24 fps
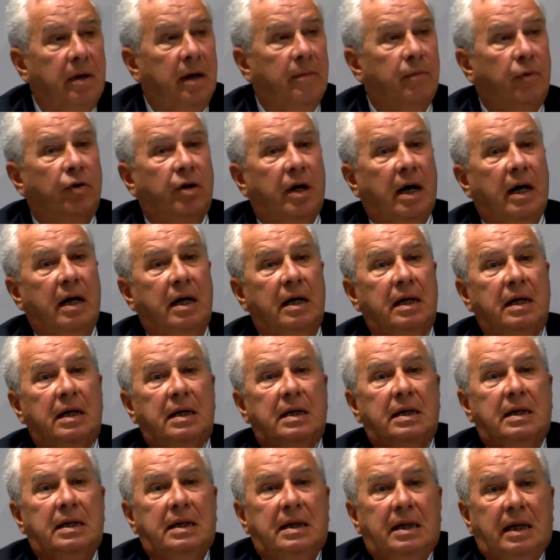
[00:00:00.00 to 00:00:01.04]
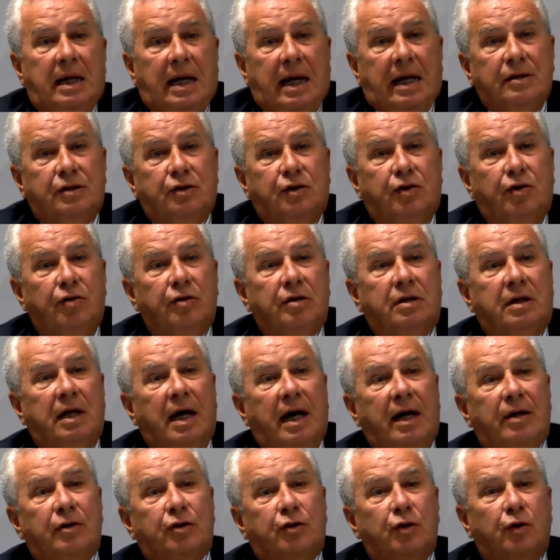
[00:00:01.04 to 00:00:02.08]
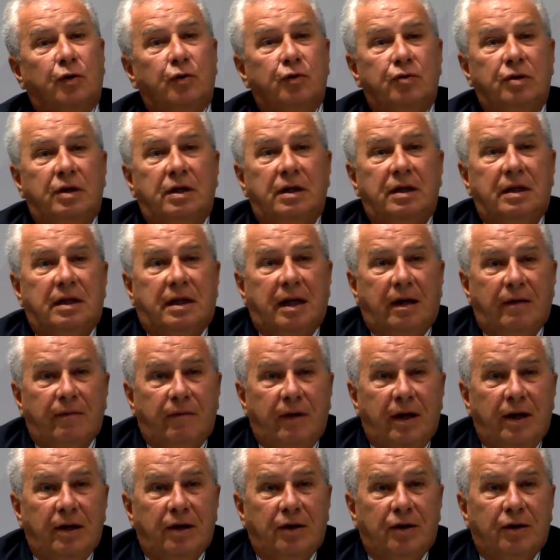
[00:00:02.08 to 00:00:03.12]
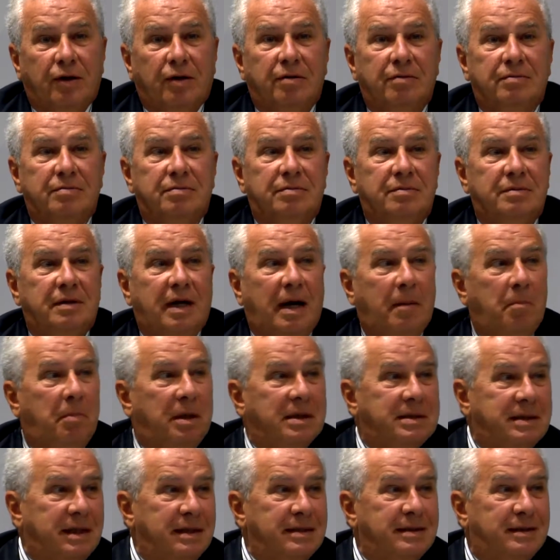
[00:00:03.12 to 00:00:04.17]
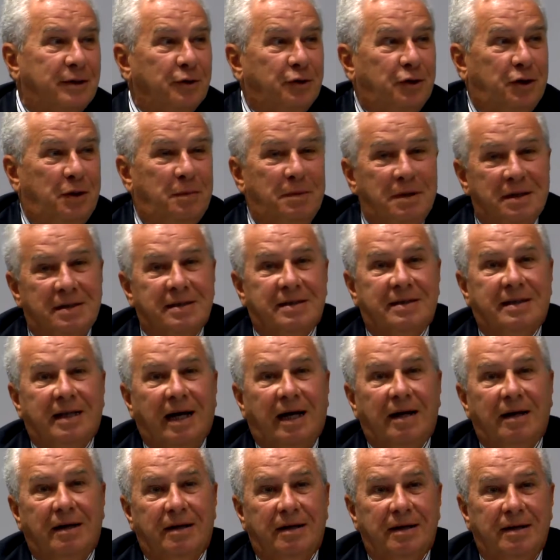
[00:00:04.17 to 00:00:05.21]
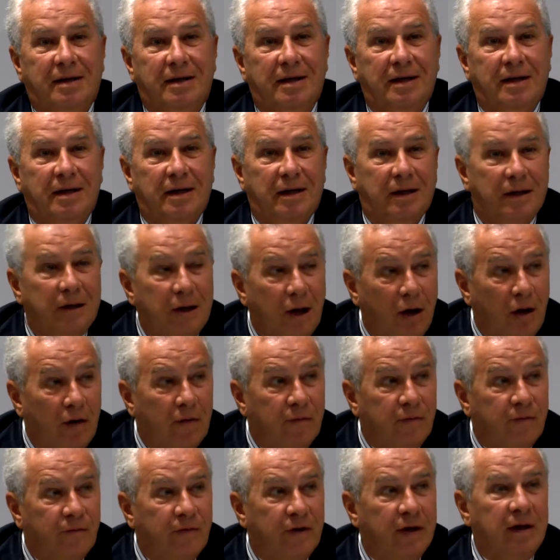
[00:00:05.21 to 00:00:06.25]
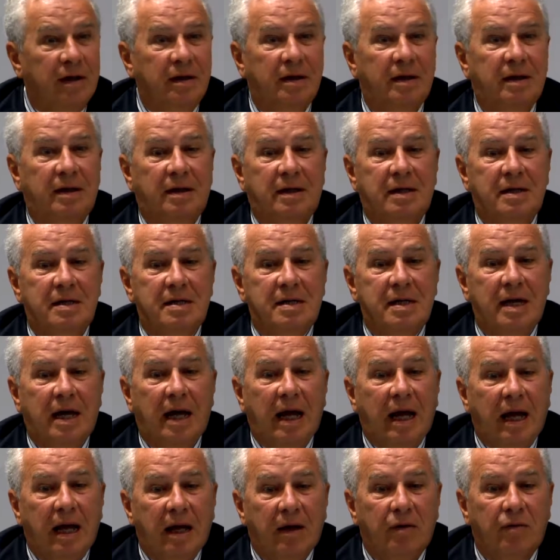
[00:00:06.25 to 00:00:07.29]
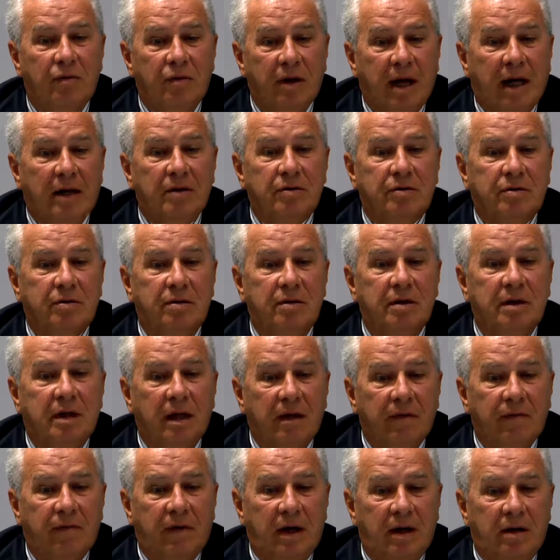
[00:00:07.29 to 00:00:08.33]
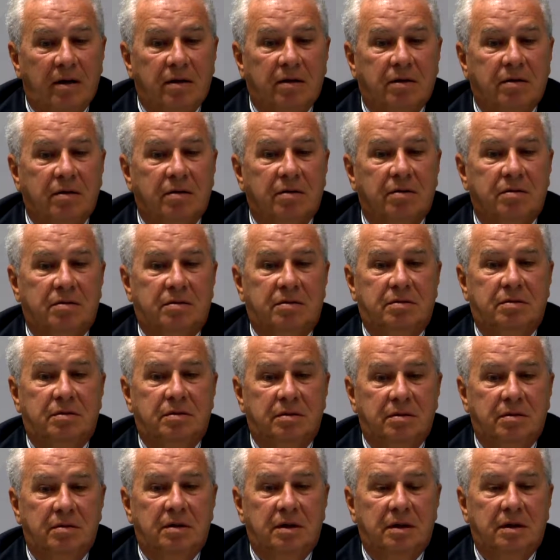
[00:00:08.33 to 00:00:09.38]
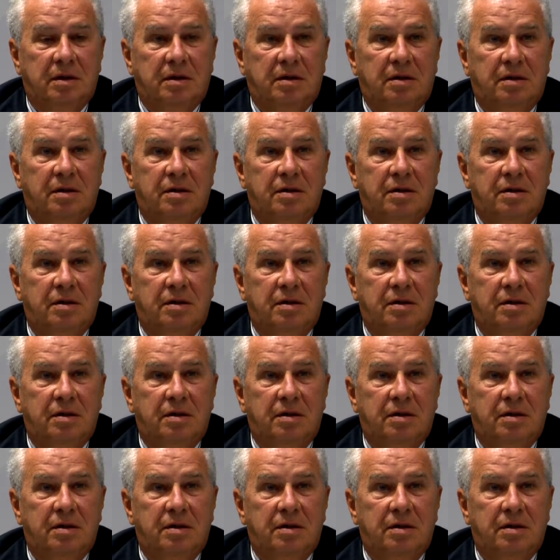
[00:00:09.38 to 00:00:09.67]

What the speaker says: it's going to be very difficult and give rise to considerable perplexity. We've heard a fairly upbeat statement from Mr.